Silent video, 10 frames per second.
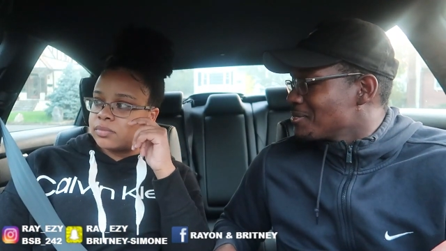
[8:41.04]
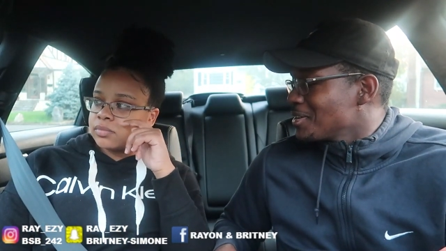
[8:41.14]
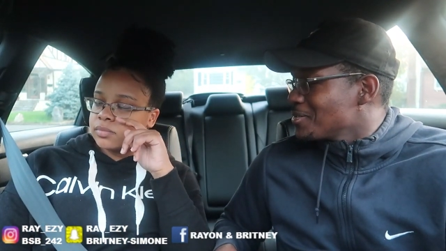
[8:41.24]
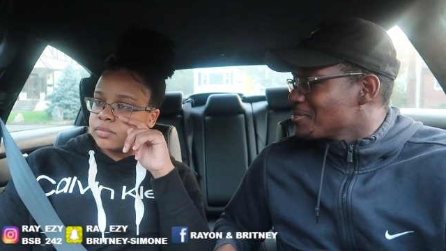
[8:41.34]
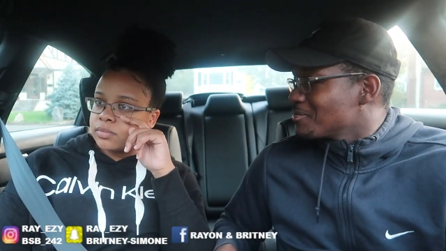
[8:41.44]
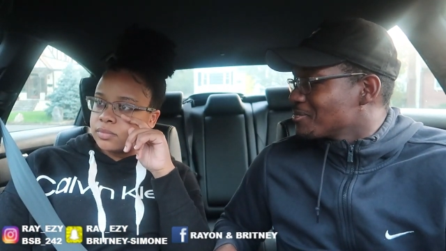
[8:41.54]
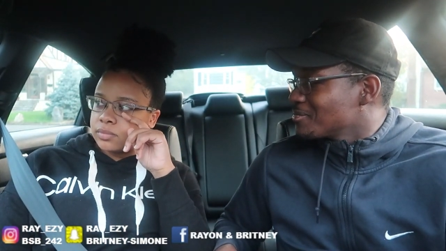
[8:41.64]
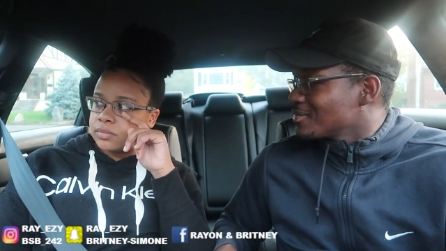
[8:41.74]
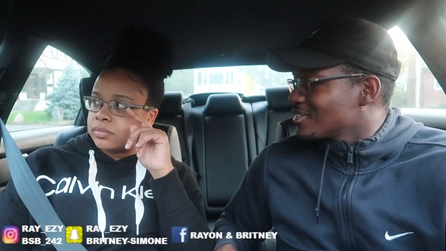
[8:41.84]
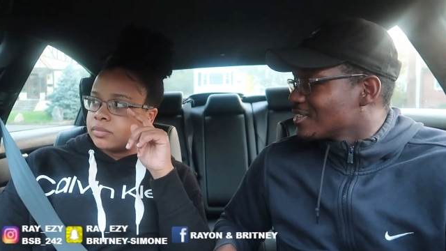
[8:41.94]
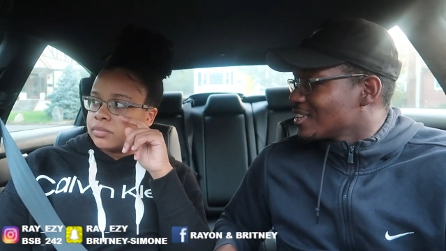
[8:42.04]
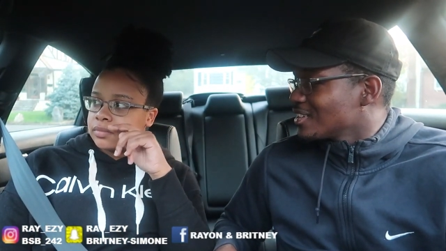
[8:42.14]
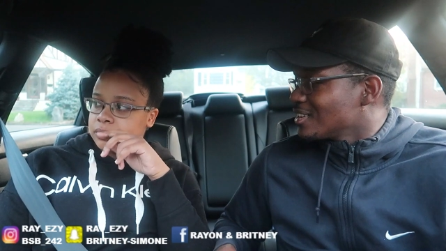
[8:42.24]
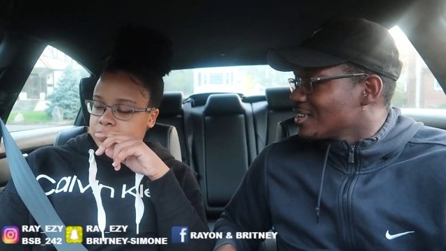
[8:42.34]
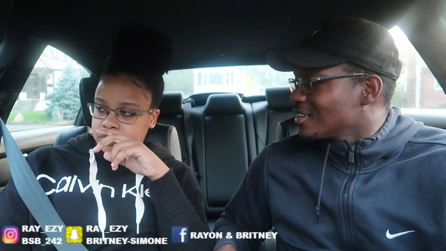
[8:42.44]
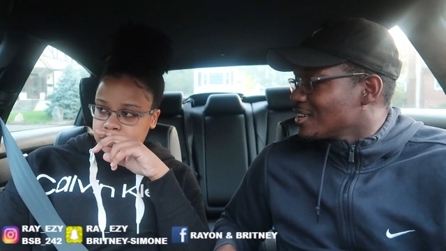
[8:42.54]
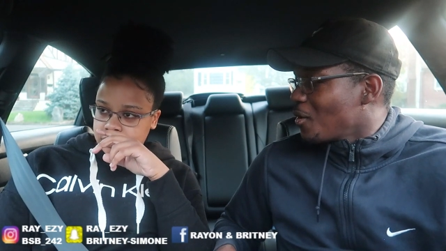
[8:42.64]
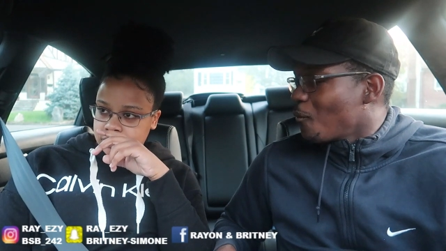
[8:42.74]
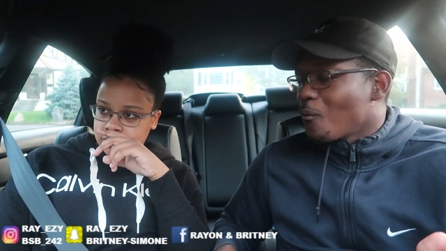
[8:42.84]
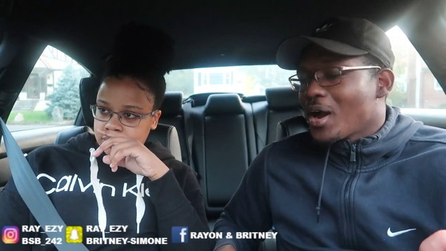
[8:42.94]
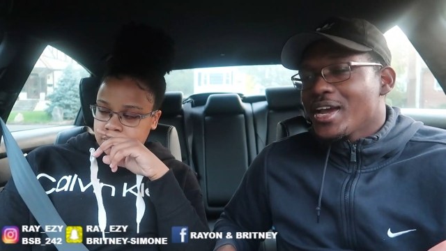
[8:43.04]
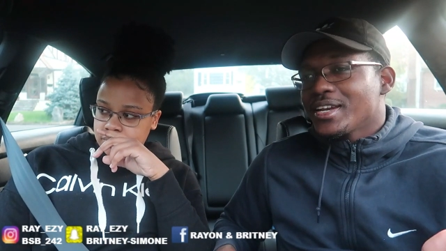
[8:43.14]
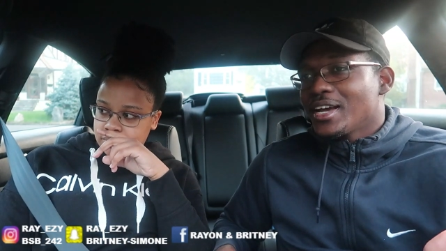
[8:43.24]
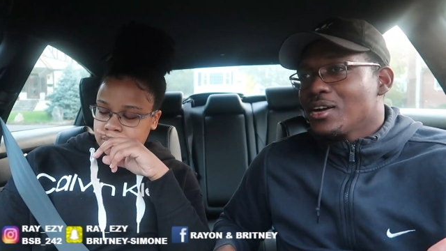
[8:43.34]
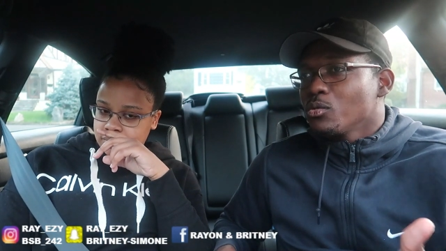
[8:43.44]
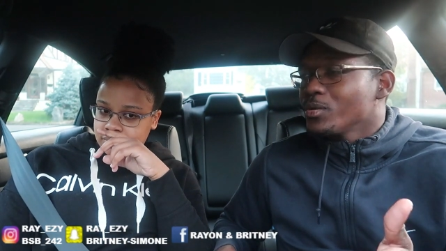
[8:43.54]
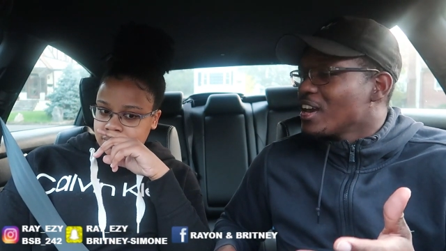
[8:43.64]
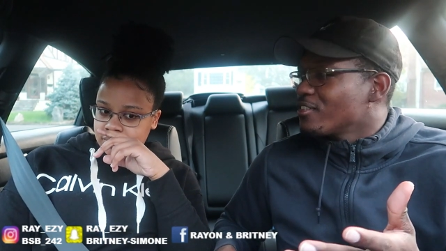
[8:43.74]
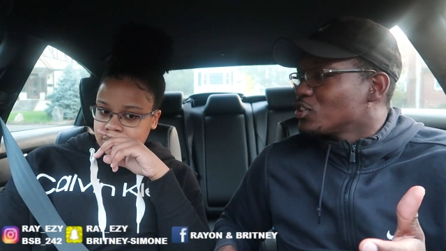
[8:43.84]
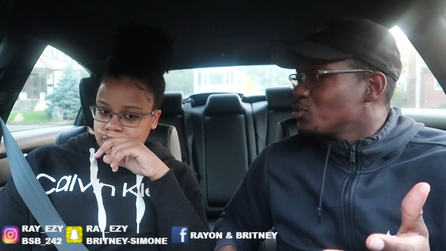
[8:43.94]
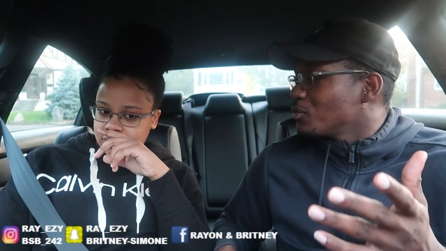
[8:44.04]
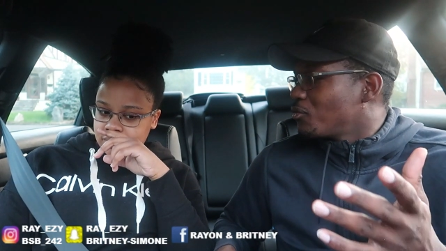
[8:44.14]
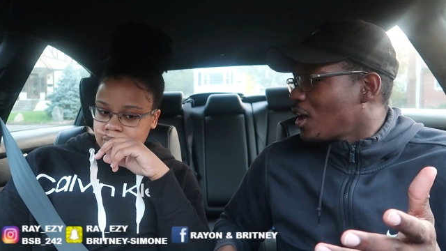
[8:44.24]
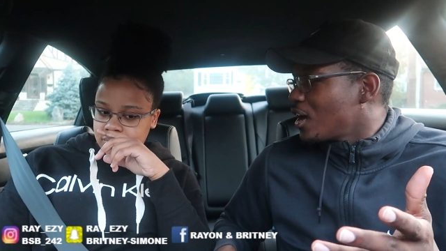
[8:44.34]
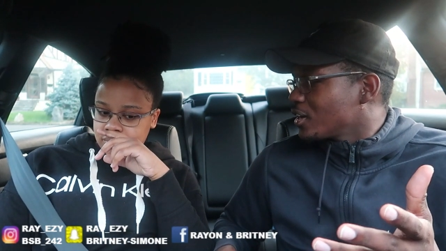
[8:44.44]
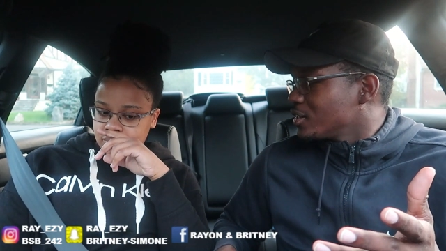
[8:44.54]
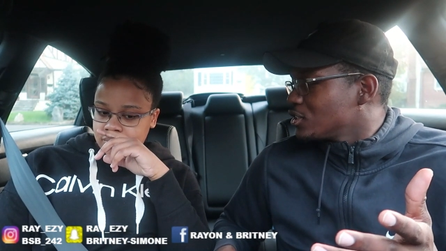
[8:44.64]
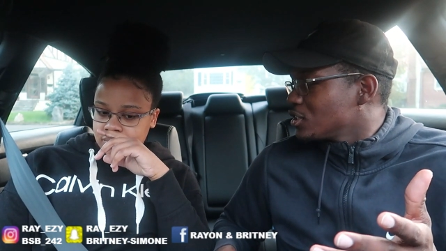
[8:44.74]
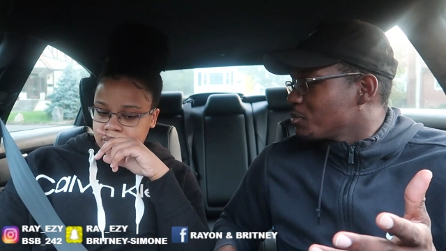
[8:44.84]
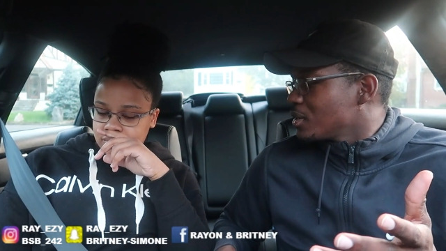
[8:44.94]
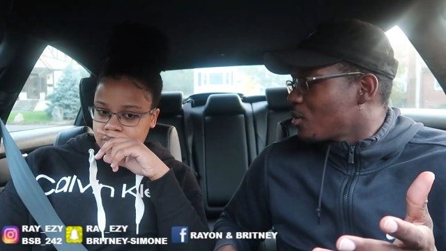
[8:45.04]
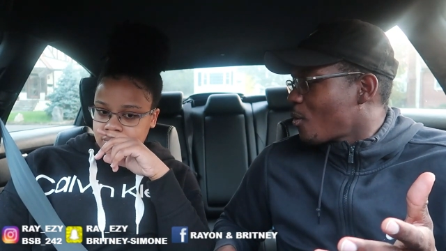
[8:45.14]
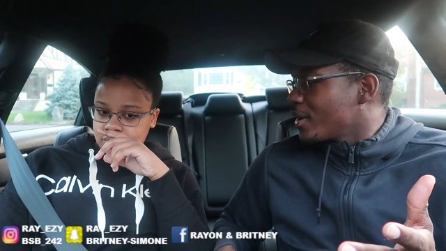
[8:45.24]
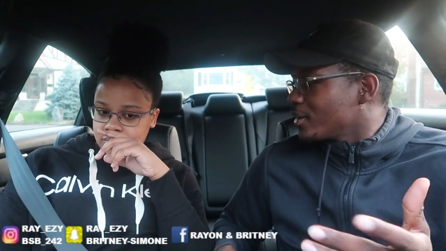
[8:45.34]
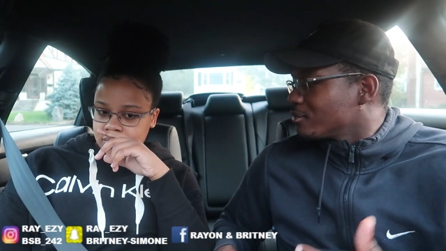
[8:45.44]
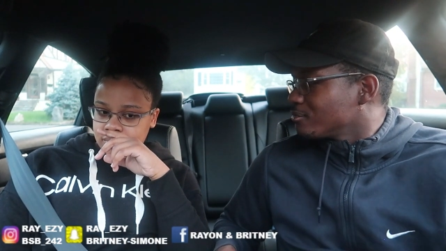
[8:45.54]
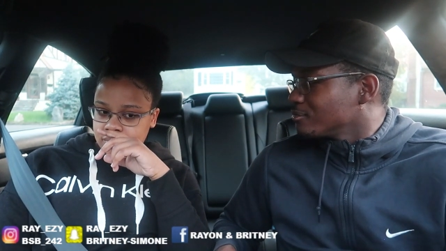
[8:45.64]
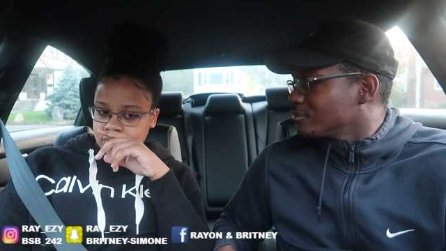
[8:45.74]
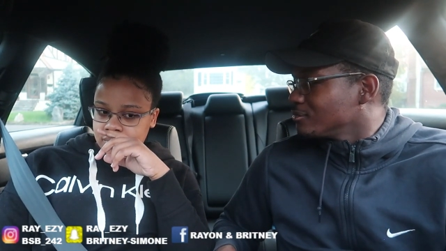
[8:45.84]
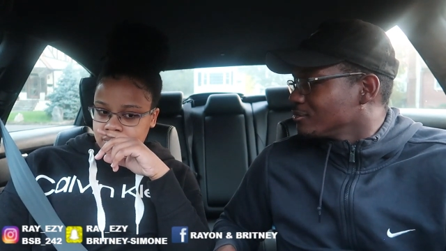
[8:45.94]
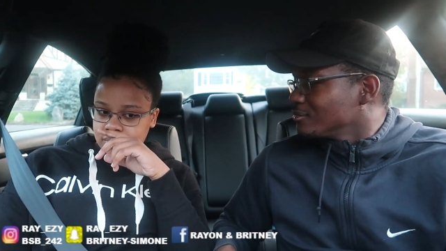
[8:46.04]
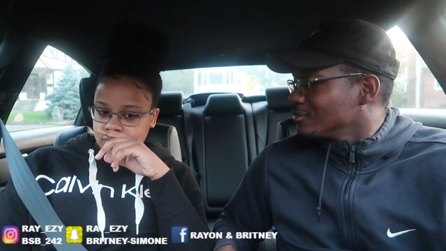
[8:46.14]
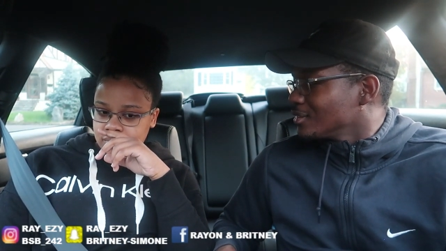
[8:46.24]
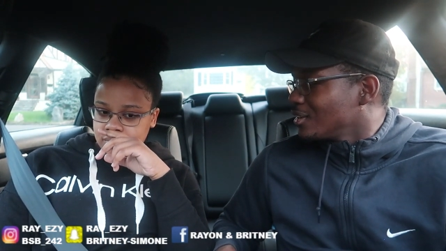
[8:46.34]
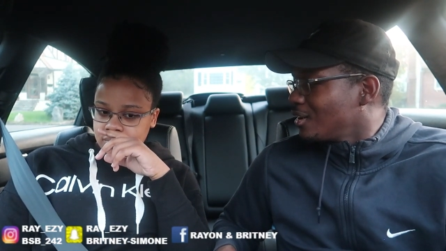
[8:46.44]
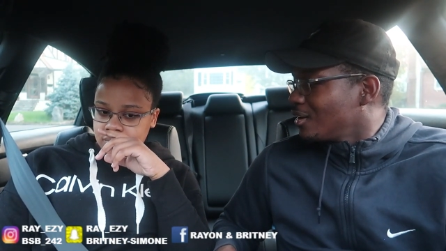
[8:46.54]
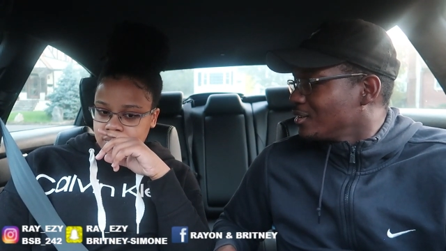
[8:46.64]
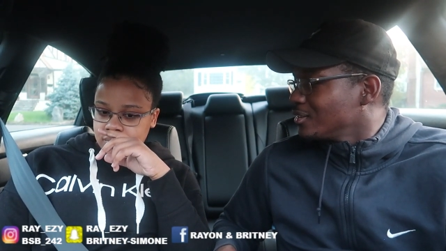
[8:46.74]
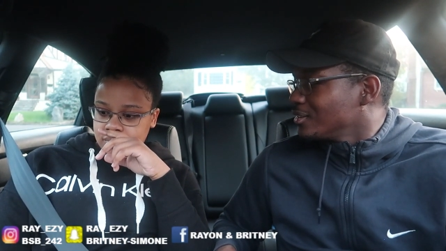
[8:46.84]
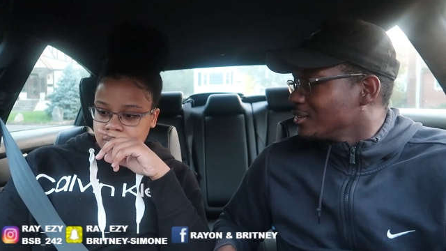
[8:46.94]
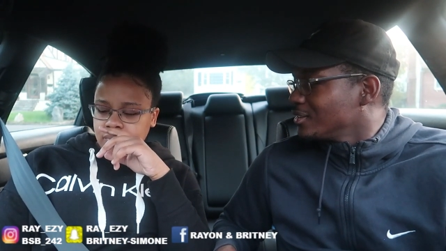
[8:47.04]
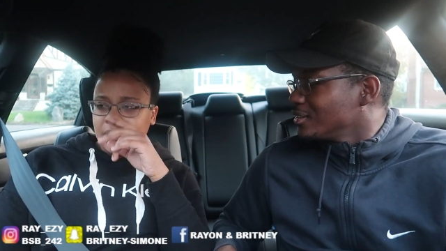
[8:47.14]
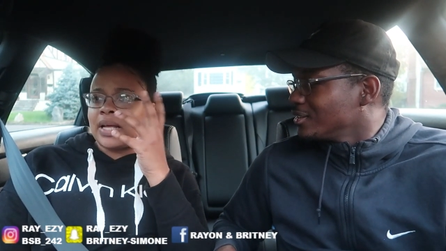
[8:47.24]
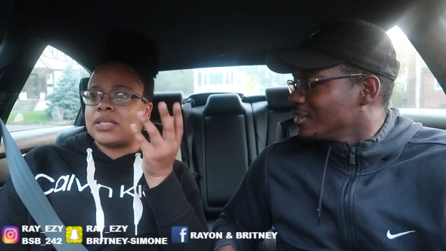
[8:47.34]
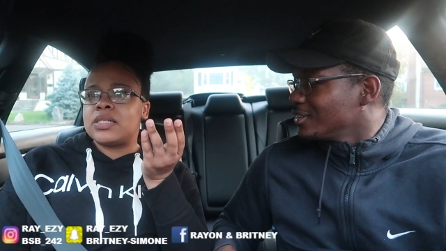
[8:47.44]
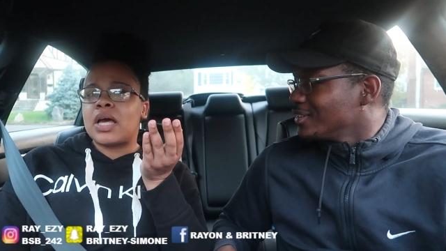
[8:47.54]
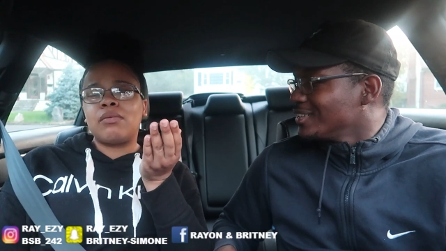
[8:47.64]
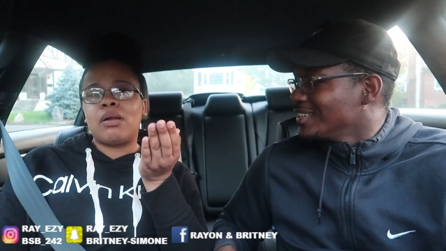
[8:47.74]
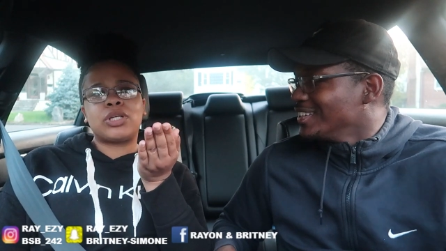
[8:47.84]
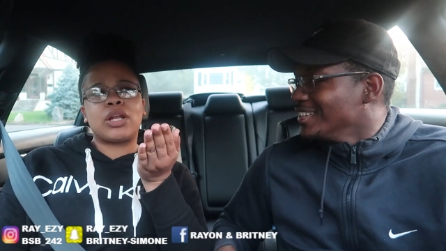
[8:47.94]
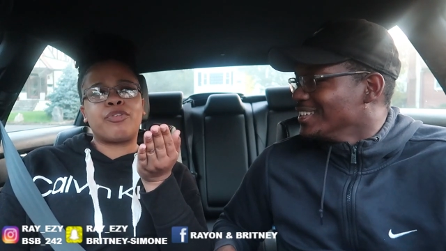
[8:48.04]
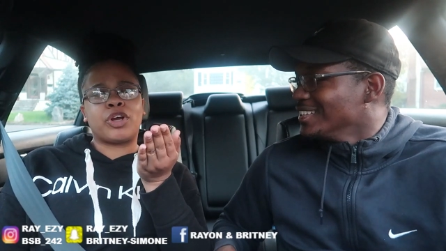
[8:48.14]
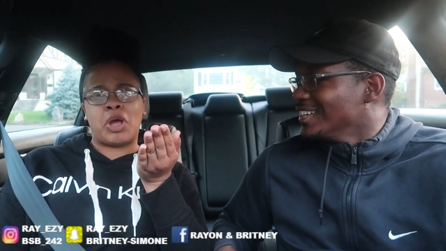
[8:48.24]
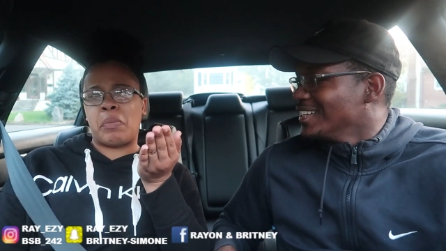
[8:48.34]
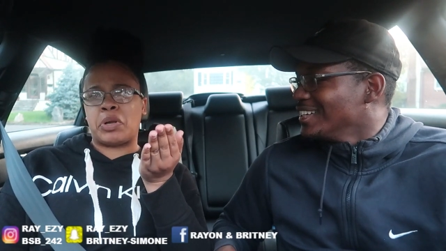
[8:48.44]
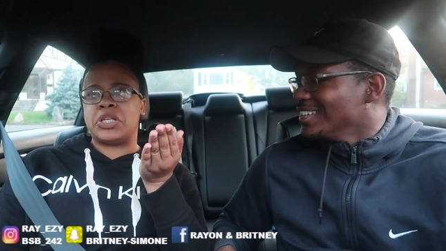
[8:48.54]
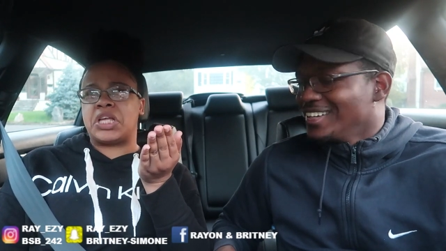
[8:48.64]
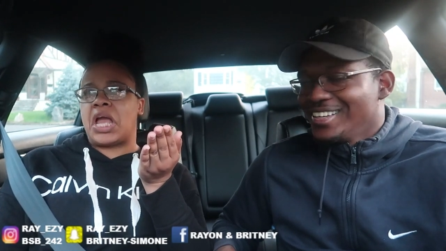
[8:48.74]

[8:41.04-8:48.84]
Speaker 1: Babe.
Speaker 2: Why in the hell would we ever shoot a vlog and just be quiet? Huh?
Speaker 1: That's exactly what I'm trying to figure out. Talking about this